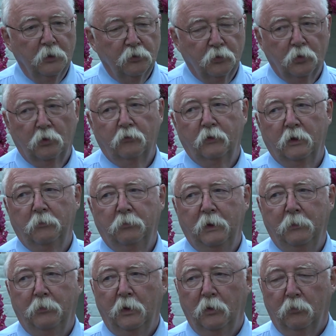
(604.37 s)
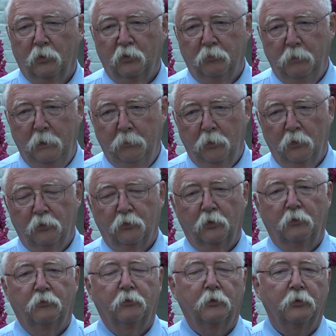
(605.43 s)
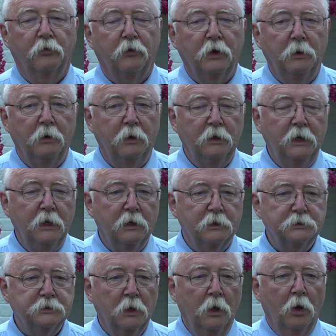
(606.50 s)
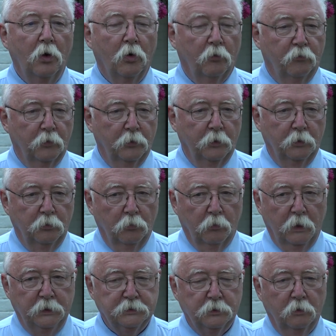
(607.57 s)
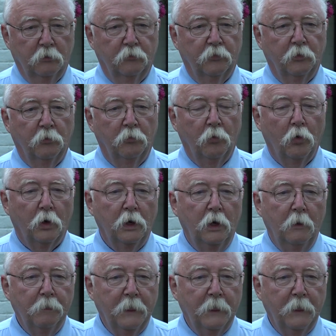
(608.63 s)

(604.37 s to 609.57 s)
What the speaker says: serving people. He wants people to serve for 3 years or for the duration of the war.